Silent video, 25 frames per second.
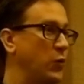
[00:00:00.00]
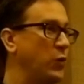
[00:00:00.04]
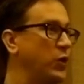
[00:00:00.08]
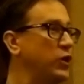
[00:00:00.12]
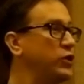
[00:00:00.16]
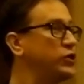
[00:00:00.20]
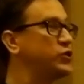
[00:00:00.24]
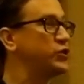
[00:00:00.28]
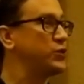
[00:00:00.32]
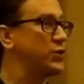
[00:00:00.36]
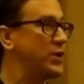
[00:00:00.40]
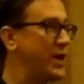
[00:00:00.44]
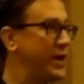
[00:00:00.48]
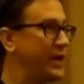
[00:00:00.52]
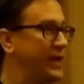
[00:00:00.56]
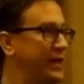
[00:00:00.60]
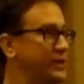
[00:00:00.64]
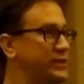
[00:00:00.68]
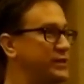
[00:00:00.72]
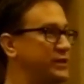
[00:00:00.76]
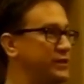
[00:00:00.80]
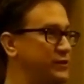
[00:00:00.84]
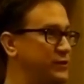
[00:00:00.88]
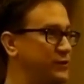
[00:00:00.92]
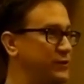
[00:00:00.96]
We're trying that.
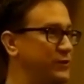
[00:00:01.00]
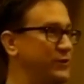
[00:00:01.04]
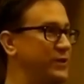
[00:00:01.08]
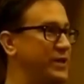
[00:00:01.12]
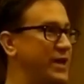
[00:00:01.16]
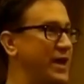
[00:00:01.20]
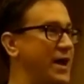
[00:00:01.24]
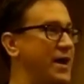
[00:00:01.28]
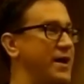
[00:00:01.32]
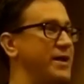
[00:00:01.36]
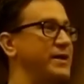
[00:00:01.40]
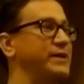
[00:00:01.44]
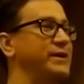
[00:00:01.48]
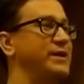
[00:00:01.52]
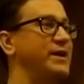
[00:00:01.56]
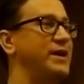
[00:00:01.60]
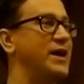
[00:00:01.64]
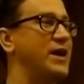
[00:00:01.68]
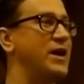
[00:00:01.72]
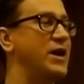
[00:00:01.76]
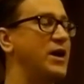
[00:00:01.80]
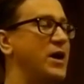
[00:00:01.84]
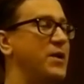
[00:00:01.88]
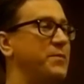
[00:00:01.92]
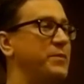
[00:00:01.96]
to do that.
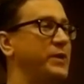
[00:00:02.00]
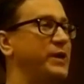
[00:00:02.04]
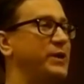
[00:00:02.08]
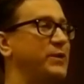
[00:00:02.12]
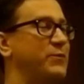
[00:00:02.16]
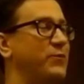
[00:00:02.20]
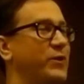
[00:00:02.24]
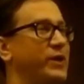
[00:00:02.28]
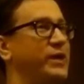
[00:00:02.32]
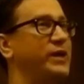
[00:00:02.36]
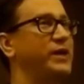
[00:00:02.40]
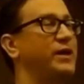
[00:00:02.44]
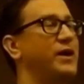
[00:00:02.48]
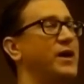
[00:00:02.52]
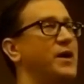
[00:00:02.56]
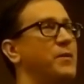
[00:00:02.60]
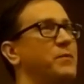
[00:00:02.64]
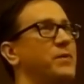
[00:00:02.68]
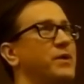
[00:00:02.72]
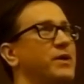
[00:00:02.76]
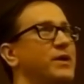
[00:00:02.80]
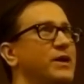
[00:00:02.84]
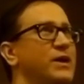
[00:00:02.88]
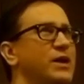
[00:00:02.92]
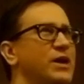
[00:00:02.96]
Yeah, I mean, we, um,
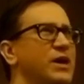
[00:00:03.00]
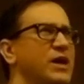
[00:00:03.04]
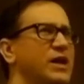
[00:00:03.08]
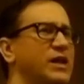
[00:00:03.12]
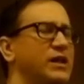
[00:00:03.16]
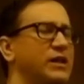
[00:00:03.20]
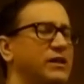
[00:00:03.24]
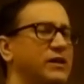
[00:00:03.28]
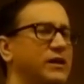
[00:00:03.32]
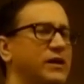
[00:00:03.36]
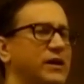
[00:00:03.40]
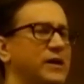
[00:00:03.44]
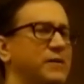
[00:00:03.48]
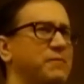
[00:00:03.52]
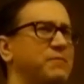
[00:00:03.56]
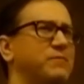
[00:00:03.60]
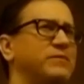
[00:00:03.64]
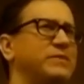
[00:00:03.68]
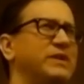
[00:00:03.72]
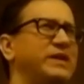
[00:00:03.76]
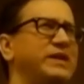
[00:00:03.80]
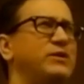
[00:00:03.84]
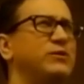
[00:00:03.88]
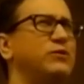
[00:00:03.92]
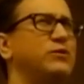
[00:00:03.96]
um,
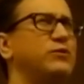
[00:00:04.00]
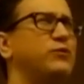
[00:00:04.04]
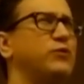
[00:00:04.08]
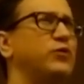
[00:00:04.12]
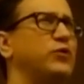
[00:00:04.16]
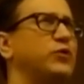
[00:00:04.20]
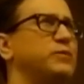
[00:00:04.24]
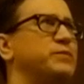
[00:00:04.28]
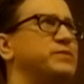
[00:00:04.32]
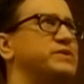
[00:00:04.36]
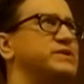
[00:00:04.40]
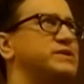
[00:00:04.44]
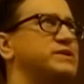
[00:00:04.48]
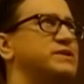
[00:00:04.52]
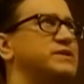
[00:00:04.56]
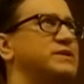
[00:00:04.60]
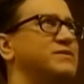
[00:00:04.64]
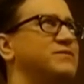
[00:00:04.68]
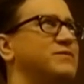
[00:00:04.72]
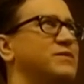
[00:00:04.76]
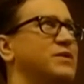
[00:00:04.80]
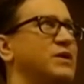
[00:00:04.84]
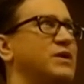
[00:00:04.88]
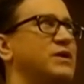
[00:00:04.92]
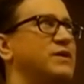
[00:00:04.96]
legal groups
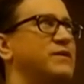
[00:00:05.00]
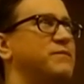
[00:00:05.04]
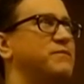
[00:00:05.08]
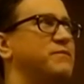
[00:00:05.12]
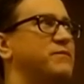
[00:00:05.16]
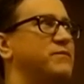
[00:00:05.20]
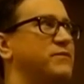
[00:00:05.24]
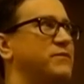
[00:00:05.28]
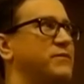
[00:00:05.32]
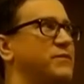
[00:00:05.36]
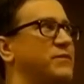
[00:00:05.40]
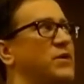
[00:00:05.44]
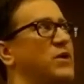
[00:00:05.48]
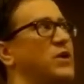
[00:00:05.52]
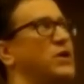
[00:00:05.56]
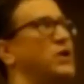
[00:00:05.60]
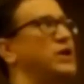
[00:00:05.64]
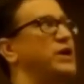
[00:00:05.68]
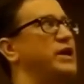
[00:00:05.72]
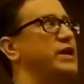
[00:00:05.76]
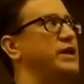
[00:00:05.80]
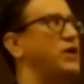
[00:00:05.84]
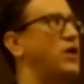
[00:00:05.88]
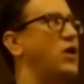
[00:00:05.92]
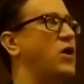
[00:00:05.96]

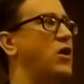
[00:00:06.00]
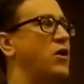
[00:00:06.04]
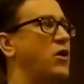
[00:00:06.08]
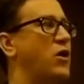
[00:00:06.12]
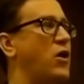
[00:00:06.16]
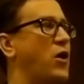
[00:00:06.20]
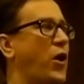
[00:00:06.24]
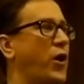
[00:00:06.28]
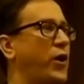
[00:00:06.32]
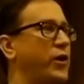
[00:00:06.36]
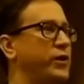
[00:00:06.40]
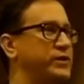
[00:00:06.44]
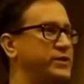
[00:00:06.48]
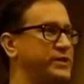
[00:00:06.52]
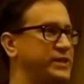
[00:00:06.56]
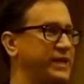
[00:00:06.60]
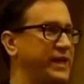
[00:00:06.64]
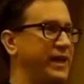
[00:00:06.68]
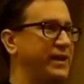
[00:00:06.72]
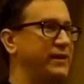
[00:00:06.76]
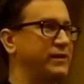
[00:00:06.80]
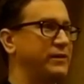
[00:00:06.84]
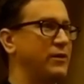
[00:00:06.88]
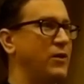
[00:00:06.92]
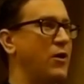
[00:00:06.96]
are hard to
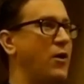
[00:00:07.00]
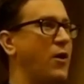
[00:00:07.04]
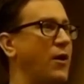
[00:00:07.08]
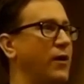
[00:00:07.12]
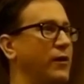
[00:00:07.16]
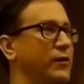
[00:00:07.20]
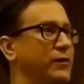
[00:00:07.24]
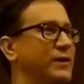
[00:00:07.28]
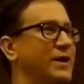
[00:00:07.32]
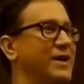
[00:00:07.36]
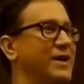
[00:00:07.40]
get along.